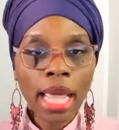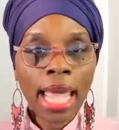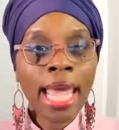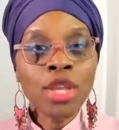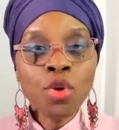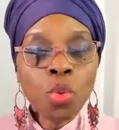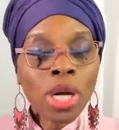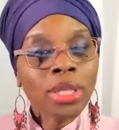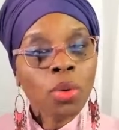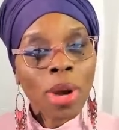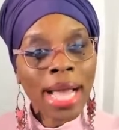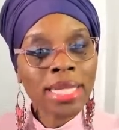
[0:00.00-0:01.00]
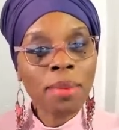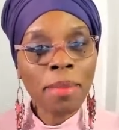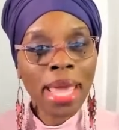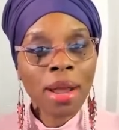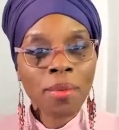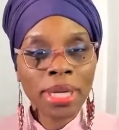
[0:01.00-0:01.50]
And you wonder why your
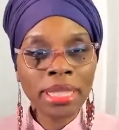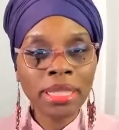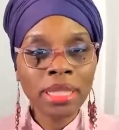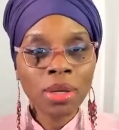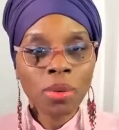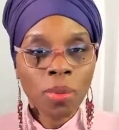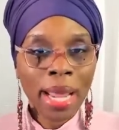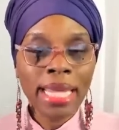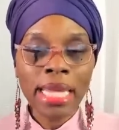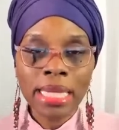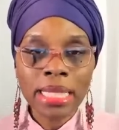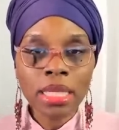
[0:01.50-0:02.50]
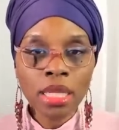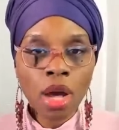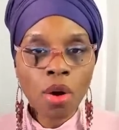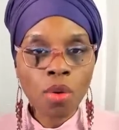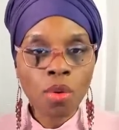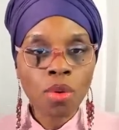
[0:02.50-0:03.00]
marriage rate is
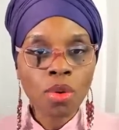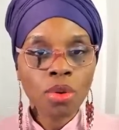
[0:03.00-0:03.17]
low.